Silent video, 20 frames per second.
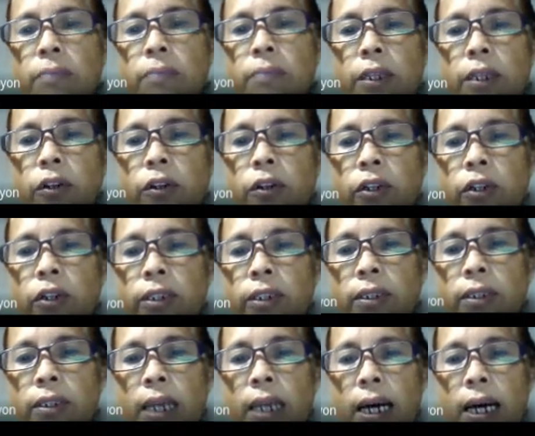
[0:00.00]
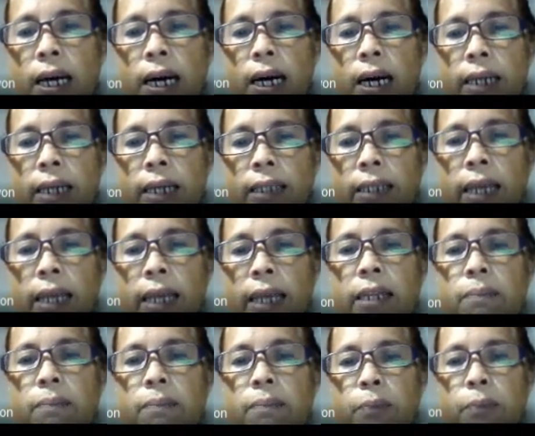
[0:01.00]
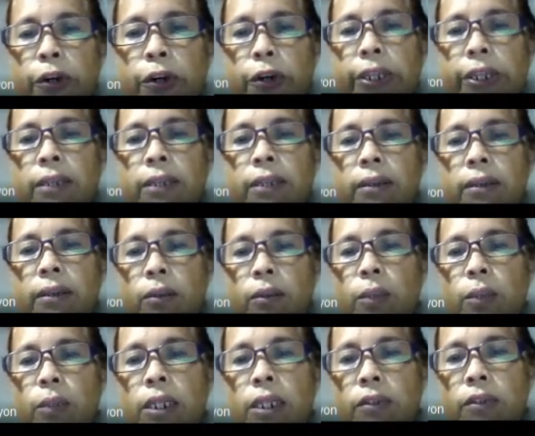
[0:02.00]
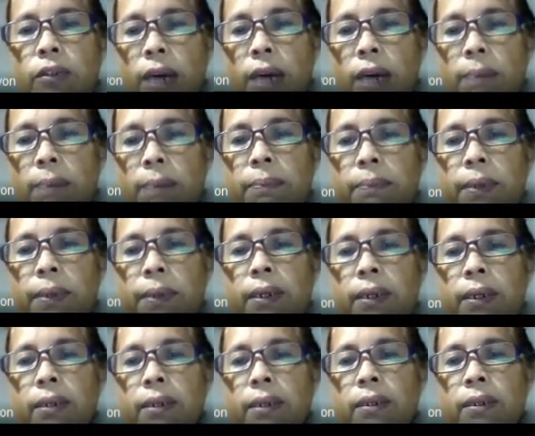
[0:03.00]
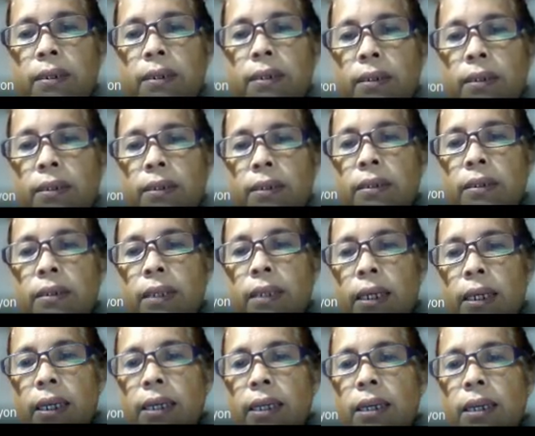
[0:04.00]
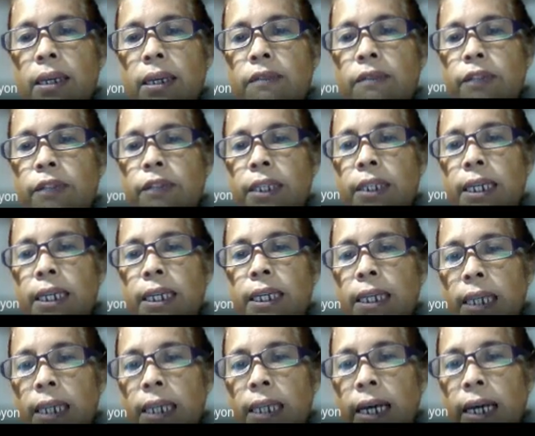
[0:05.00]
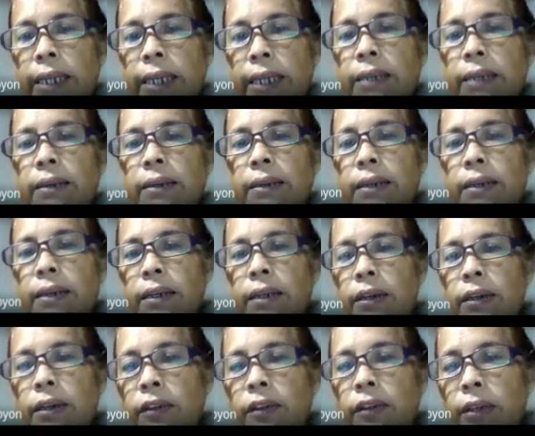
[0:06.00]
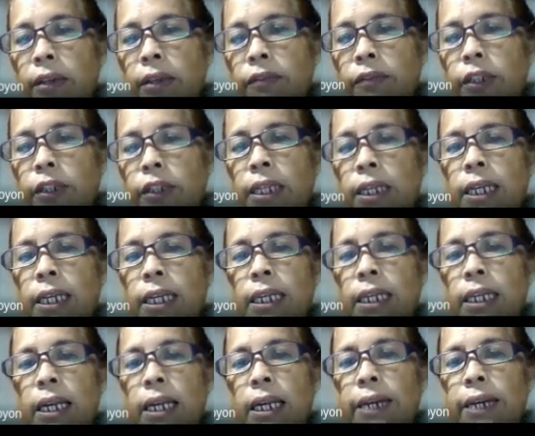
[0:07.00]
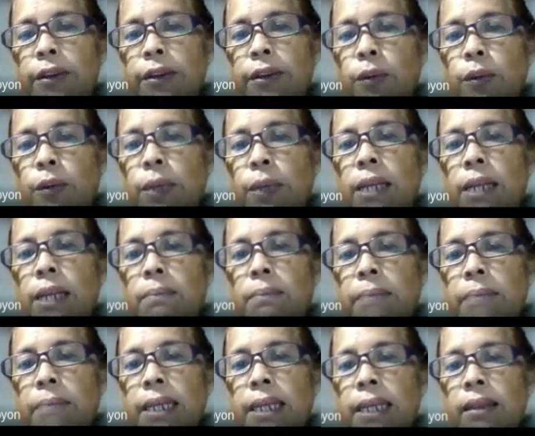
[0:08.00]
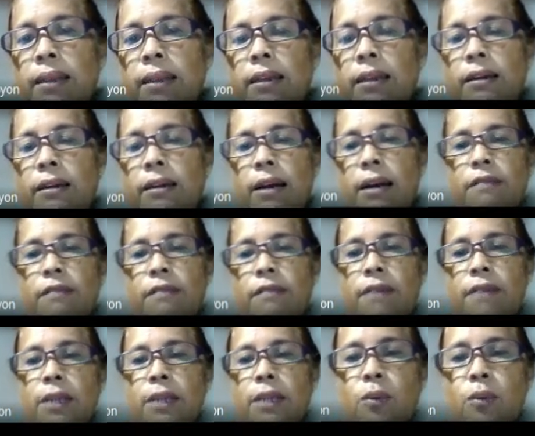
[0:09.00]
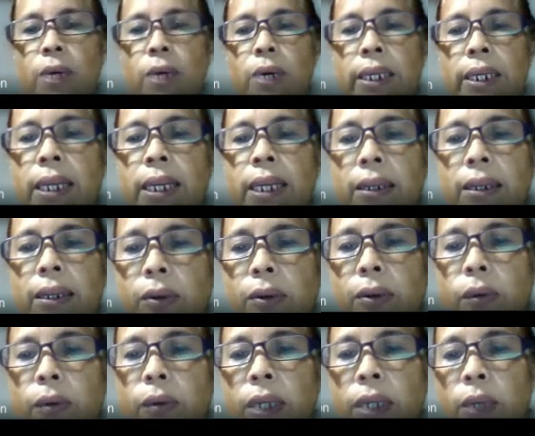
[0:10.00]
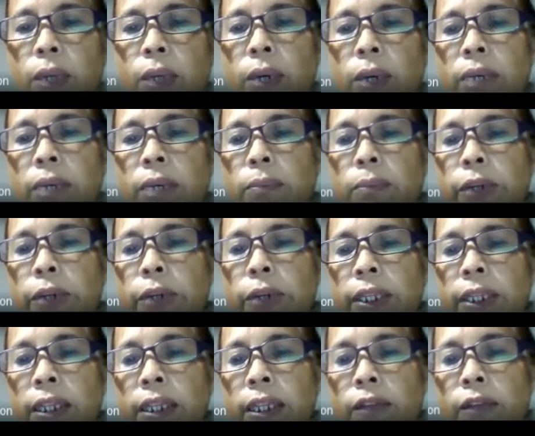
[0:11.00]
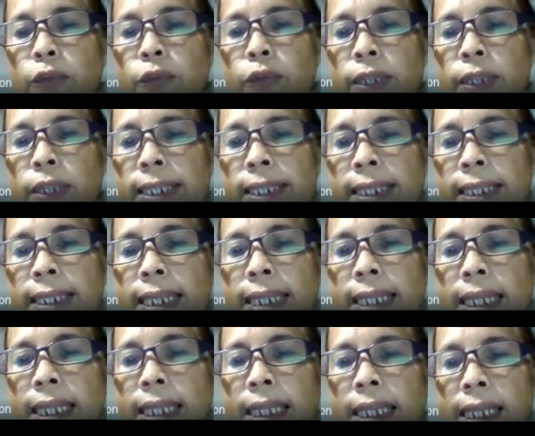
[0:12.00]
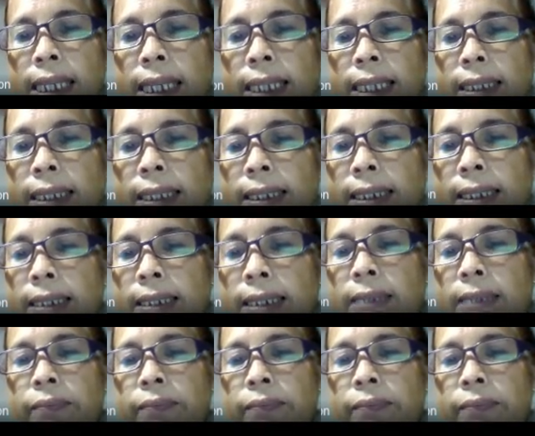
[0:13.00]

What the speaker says: because at any point we drop a vertical line, the vertical line will meet the graph at one and only one point. If we see this